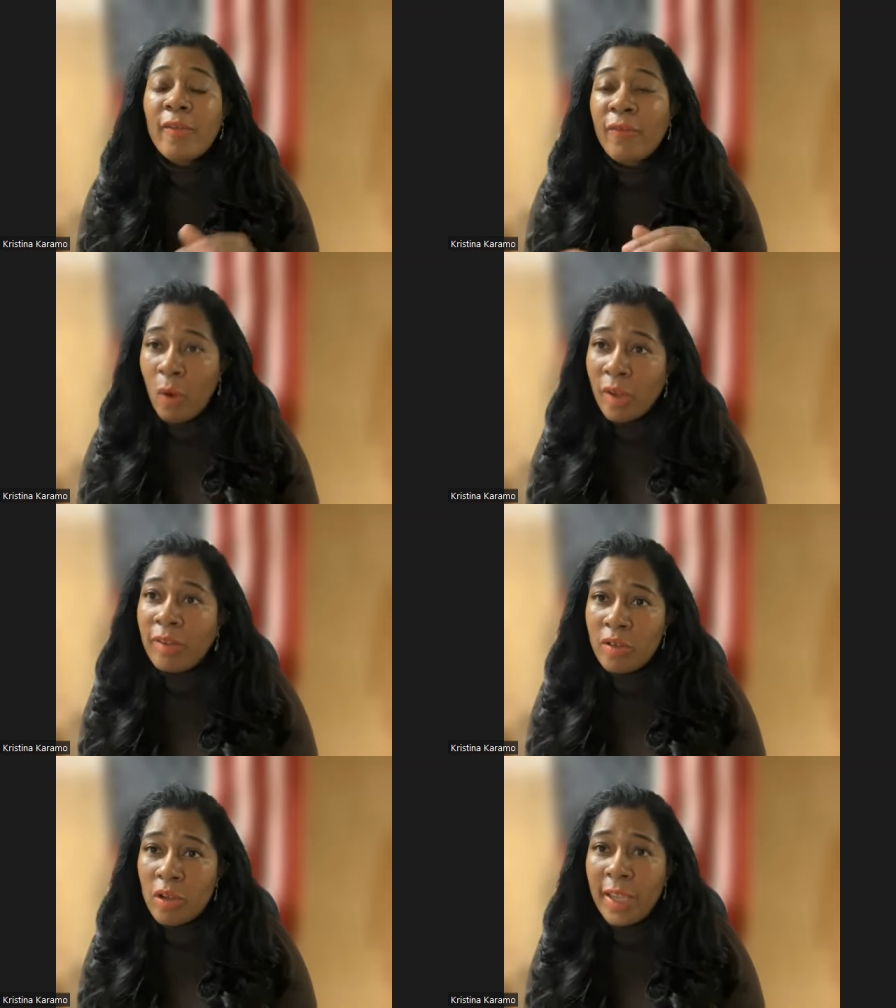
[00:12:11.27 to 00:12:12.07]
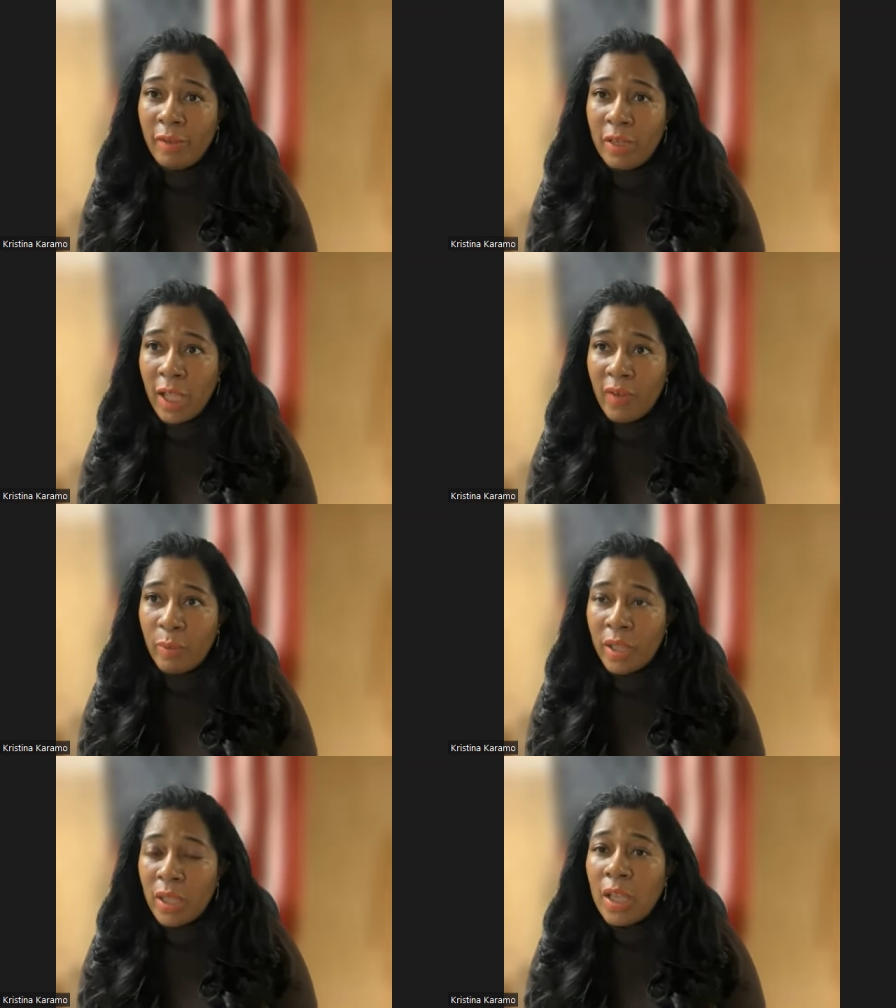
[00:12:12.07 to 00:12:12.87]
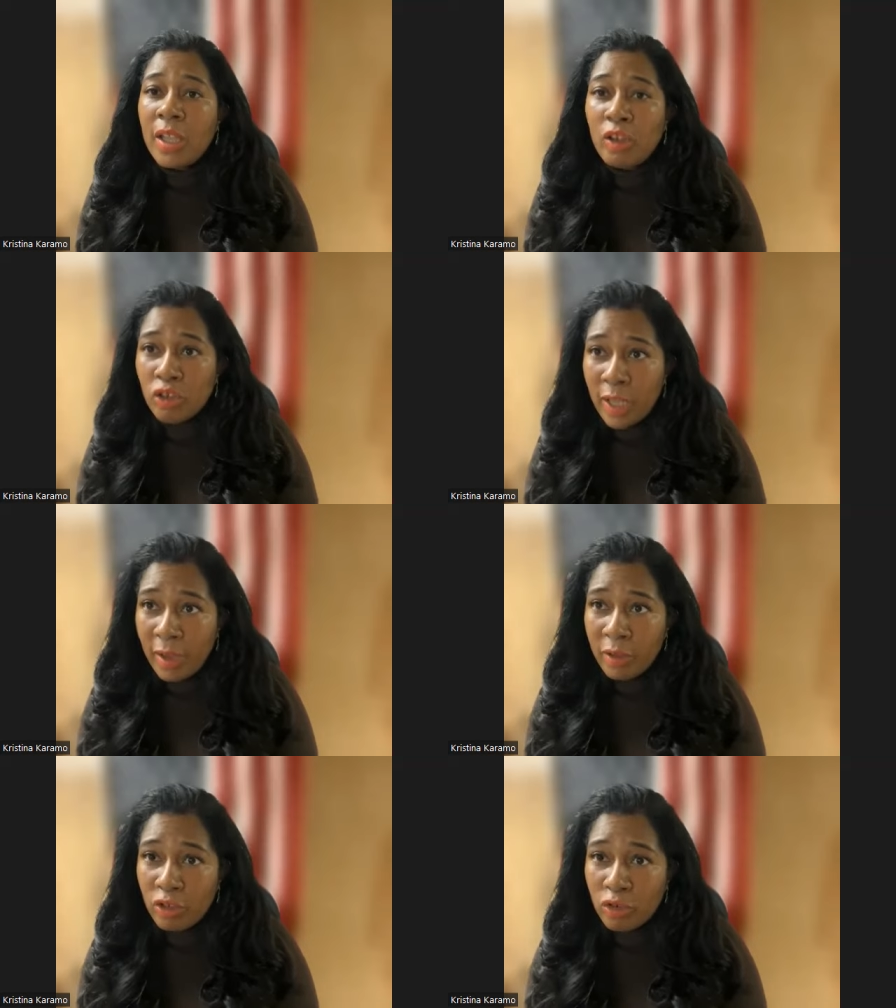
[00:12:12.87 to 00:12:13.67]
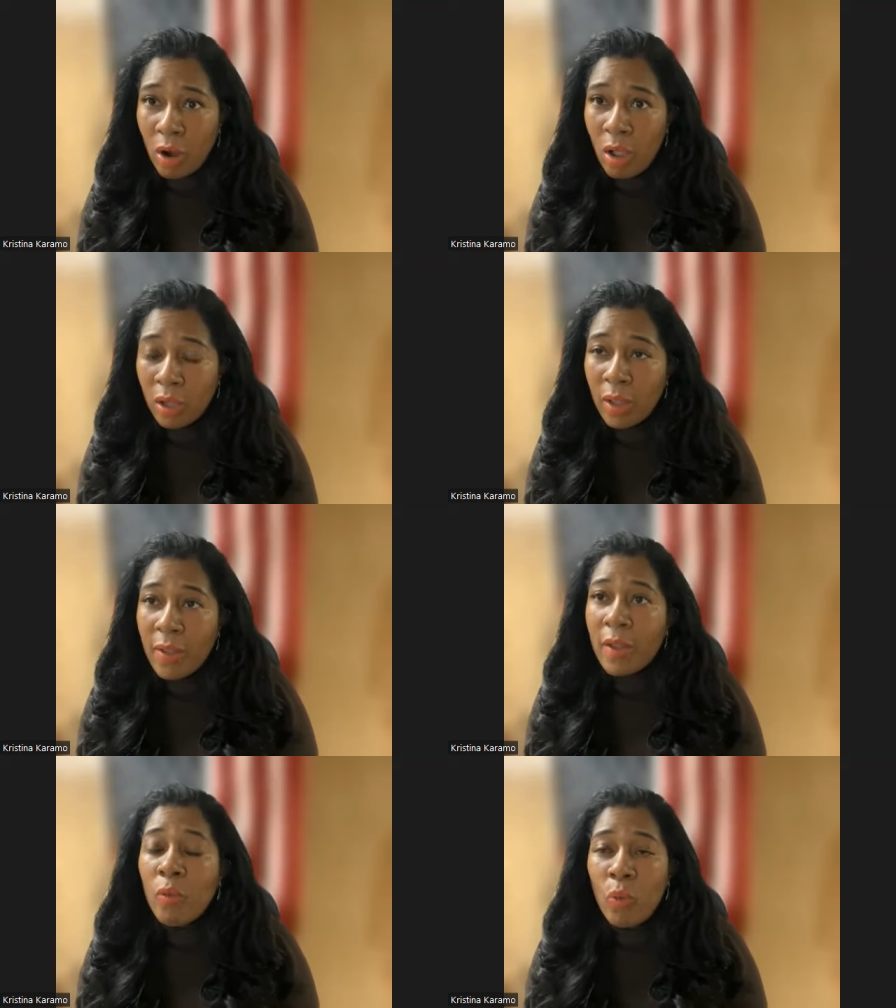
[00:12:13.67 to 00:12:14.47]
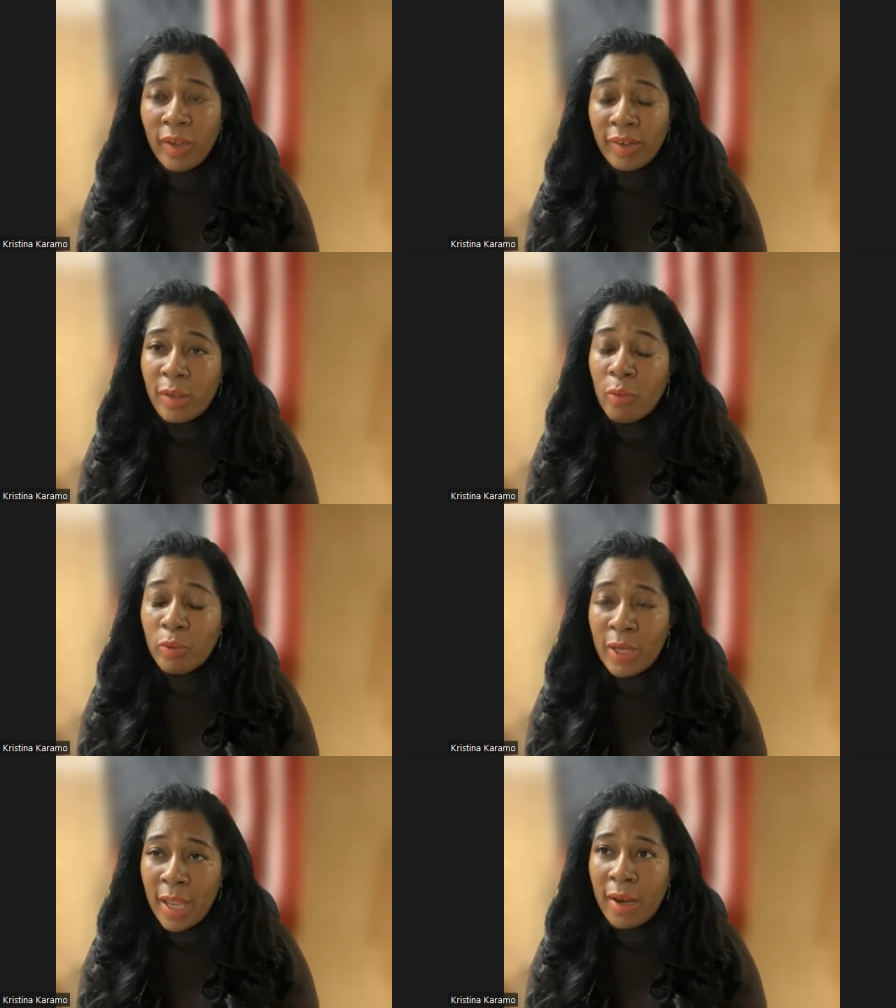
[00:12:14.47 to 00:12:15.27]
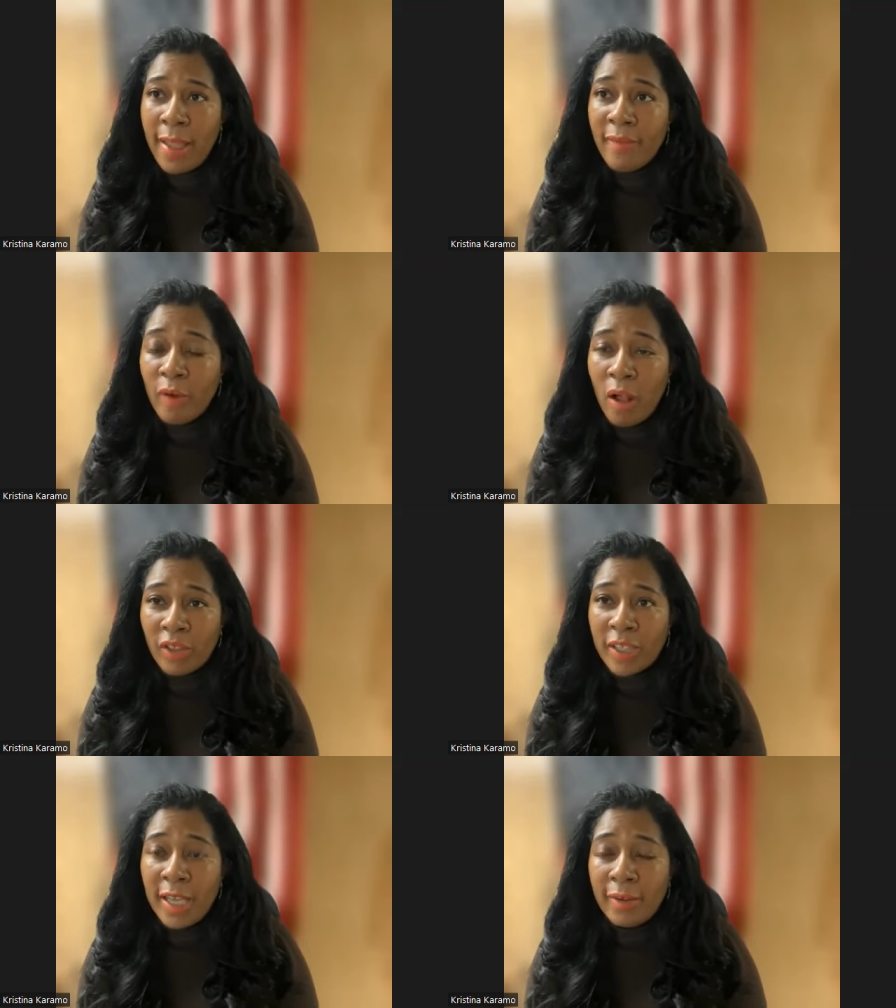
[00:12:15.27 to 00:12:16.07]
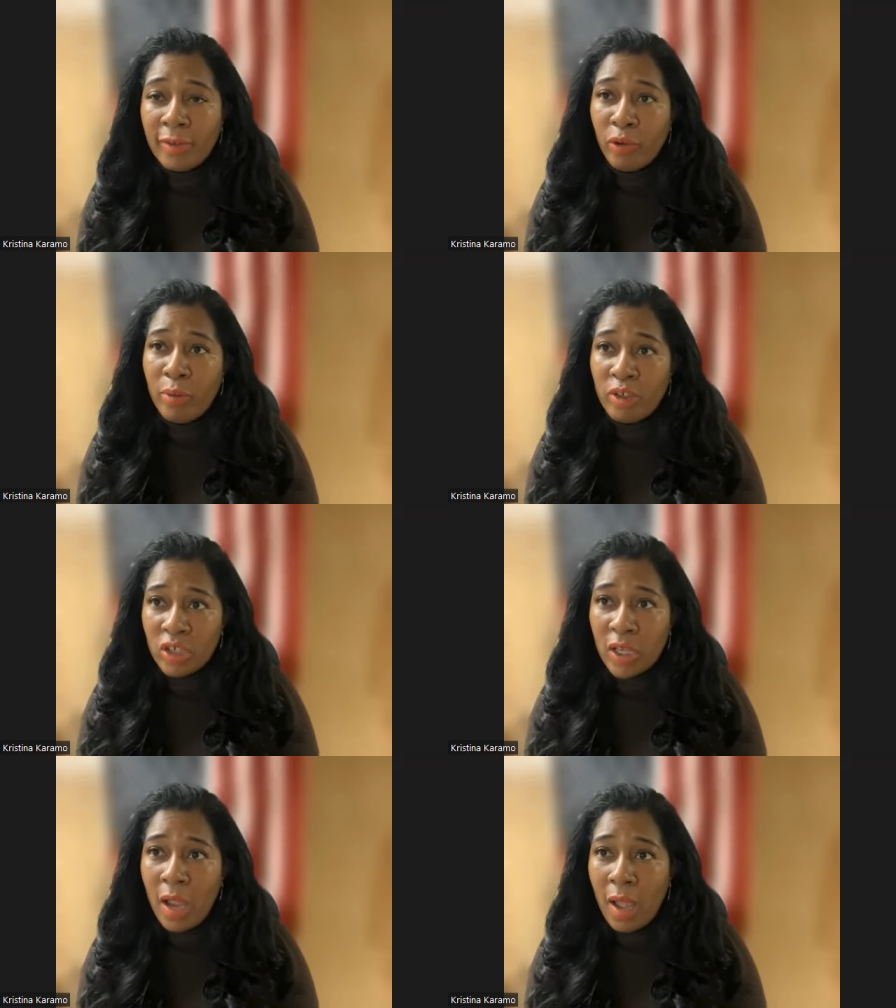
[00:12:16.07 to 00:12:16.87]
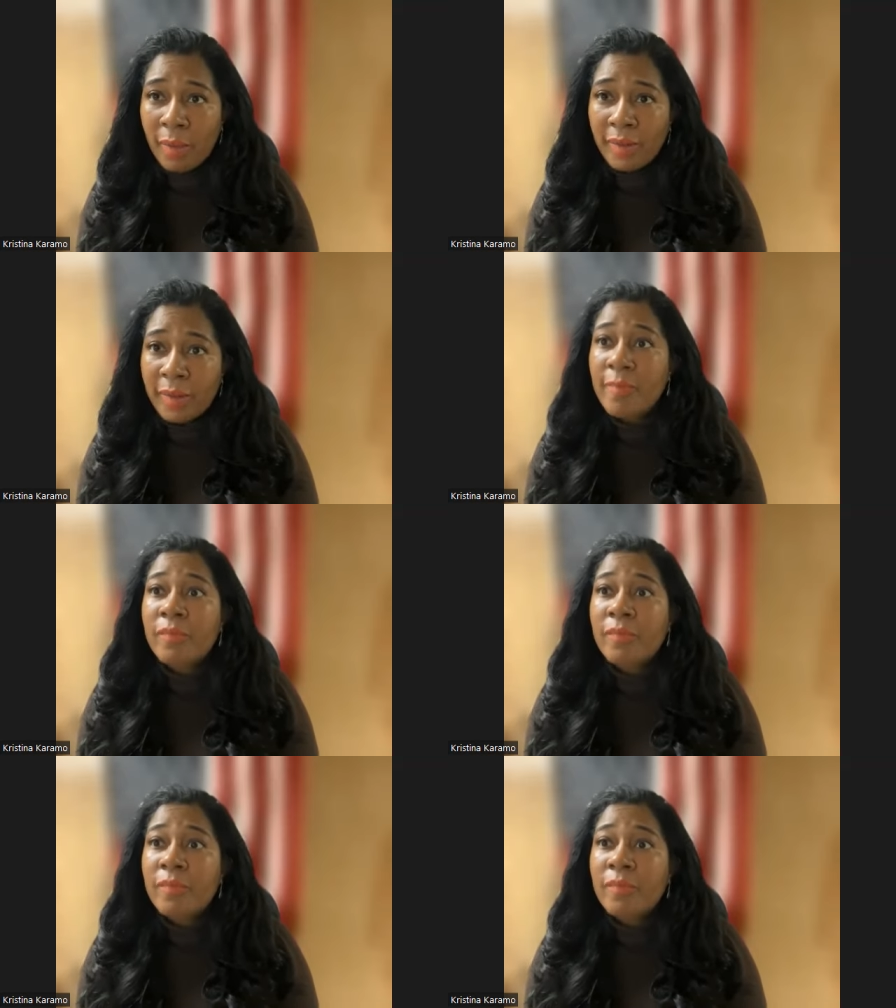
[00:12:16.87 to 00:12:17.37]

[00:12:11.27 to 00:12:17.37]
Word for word: Focus on your county government. Get your county strong. Once the deadline for all the candidates for Michigan House,